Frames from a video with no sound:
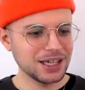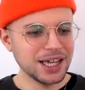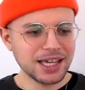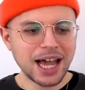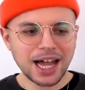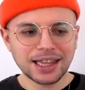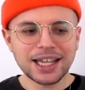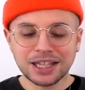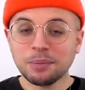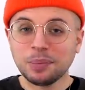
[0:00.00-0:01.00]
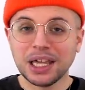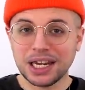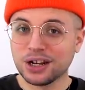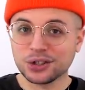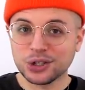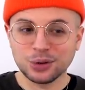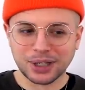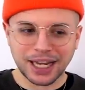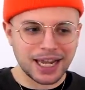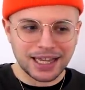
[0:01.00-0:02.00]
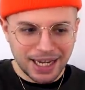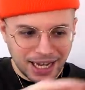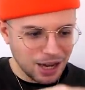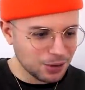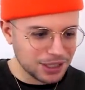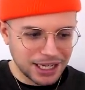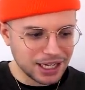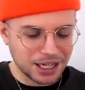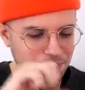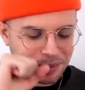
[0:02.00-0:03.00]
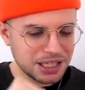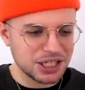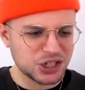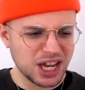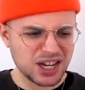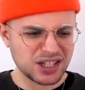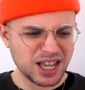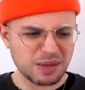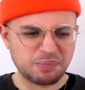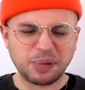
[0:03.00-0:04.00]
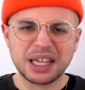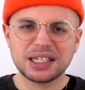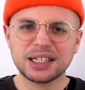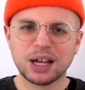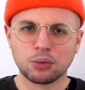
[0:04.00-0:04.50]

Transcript: Yeah, I like the beat here too. Like, I like how like it completely changes that bassy, that